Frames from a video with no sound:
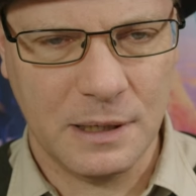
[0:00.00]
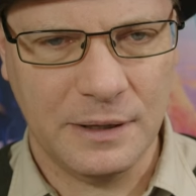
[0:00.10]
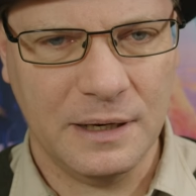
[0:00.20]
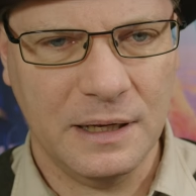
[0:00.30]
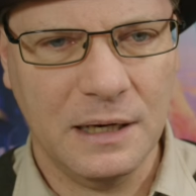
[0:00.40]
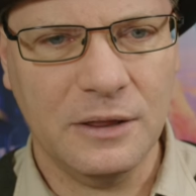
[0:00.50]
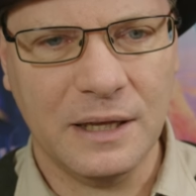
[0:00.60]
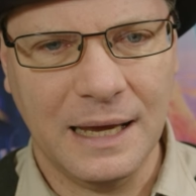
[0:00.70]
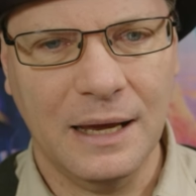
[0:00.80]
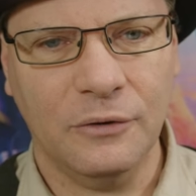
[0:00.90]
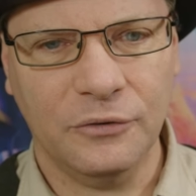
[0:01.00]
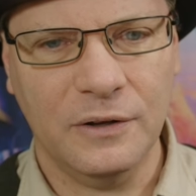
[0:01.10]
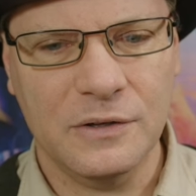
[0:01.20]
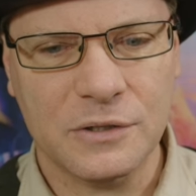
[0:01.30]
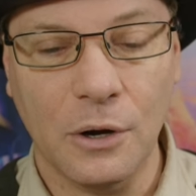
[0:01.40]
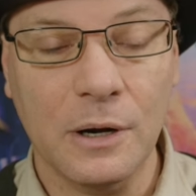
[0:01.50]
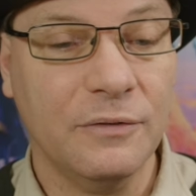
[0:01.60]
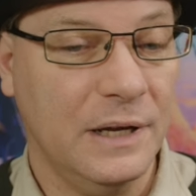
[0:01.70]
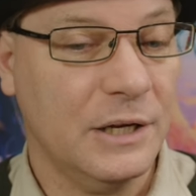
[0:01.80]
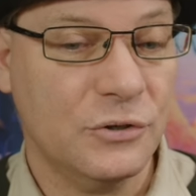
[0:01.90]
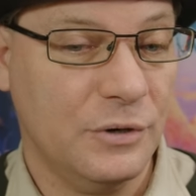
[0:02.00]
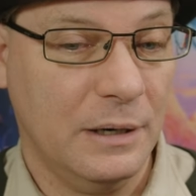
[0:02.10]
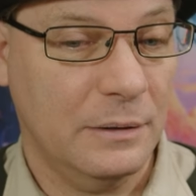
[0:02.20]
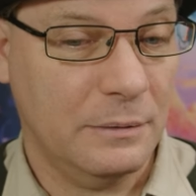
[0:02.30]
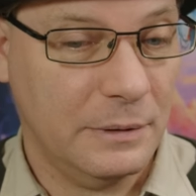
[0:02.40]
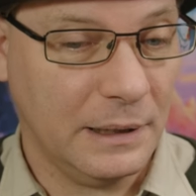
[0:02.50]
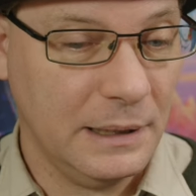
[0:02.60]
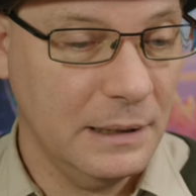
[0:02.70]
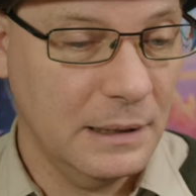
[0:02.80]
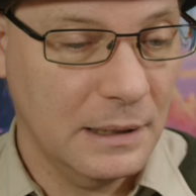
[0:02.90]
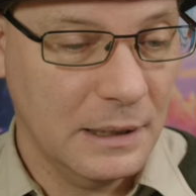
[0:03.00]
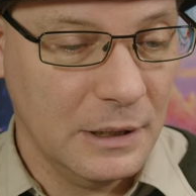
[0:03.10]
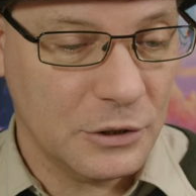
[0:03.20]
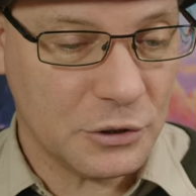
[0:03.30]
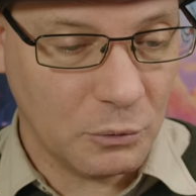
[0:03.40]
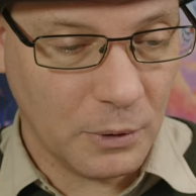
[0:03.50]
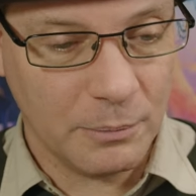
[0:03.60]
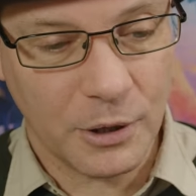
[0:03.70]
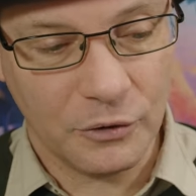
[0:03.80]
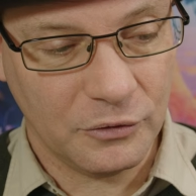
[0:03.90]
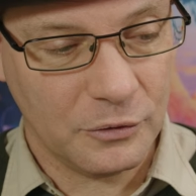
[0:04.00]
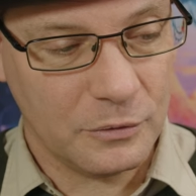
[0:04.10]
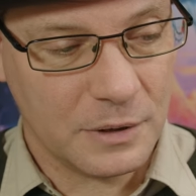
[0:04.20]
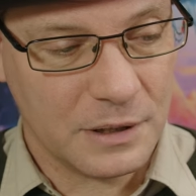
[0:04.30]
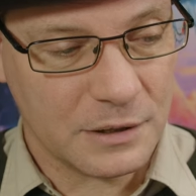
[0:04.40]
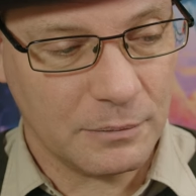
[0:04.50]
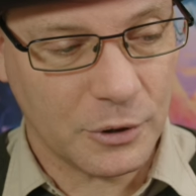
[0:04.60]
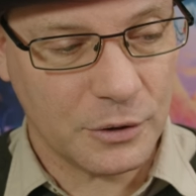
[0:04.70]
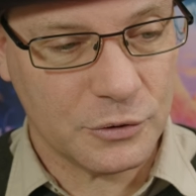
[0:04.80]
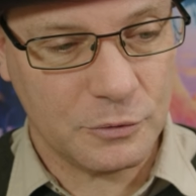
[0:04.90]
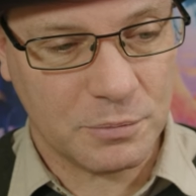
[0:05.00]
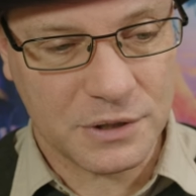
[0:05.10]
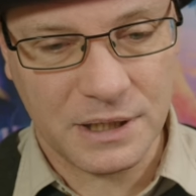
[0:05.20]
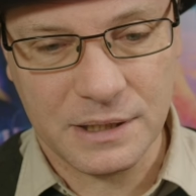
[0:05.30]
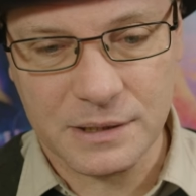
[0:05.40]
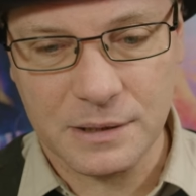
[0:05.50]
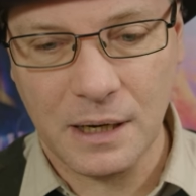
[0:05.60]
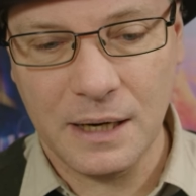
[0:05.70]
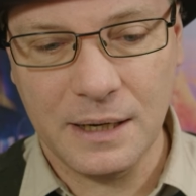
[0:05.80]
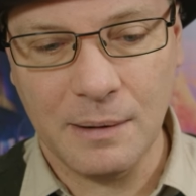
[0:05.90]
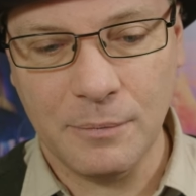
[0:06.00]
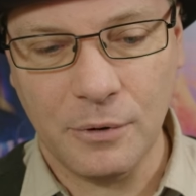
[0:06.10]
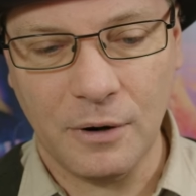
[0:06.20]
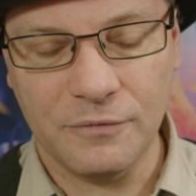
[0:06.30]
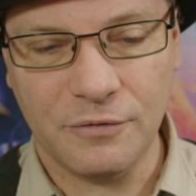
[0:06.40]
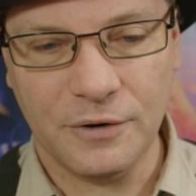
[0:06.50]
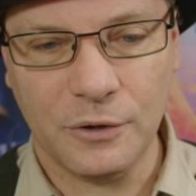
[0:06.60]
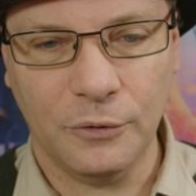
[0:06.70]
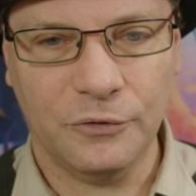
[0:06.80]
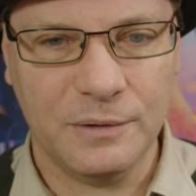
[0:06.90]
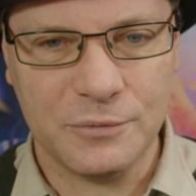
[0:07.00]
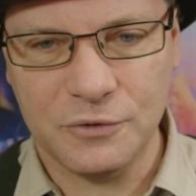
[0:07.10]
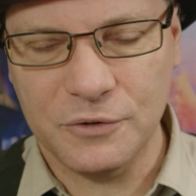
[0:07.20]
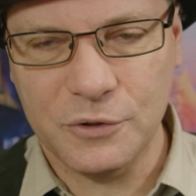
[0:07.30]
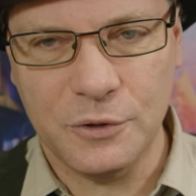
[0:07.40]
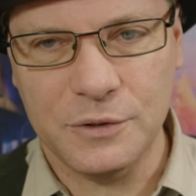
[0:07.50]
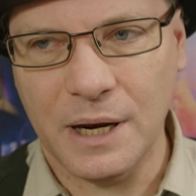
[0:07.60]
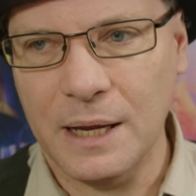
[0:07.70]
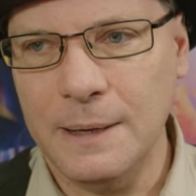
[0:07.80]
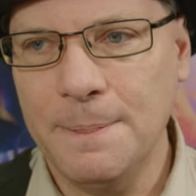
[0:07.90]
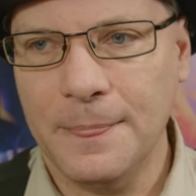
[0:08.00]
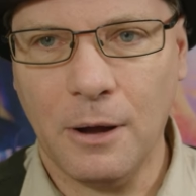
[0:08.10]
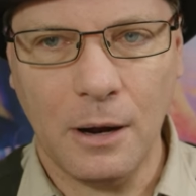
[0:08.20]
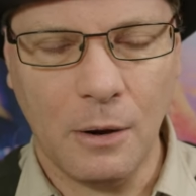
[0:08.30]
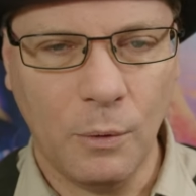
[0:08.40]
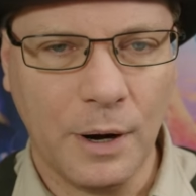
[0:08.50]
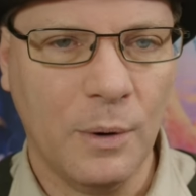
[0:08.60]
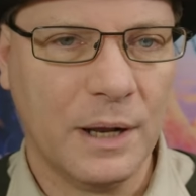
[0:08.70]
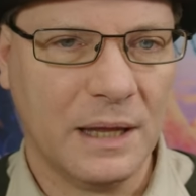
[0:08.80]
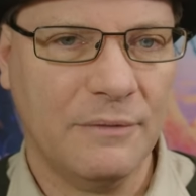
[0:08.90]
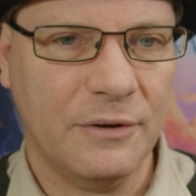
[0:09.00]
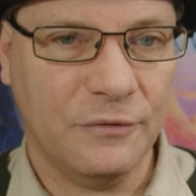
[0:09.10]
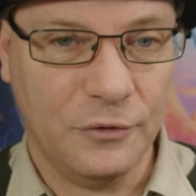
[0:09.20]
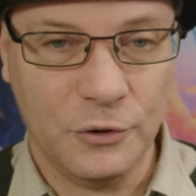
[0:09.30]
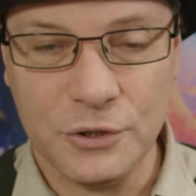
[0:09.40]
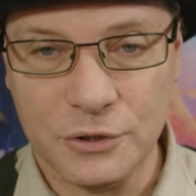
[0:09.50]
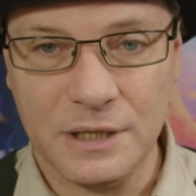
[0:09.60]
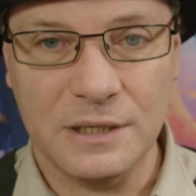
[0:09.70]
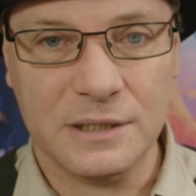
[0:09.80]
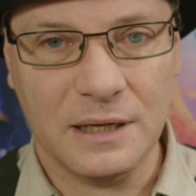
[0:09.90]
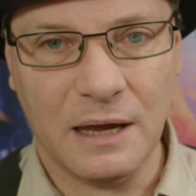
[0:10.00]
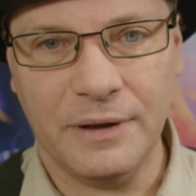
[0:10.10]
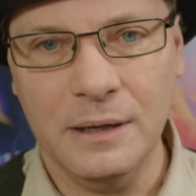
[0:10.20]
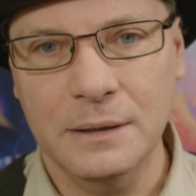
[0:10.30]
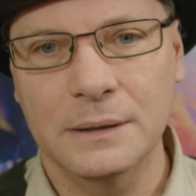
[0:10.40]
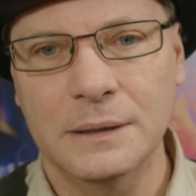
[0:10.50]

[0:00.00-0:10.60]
And then anything else is kind of extra, really. So, what I'm going to do is I'm going to present a number of different concepts to you today. What I want to cover first is cover.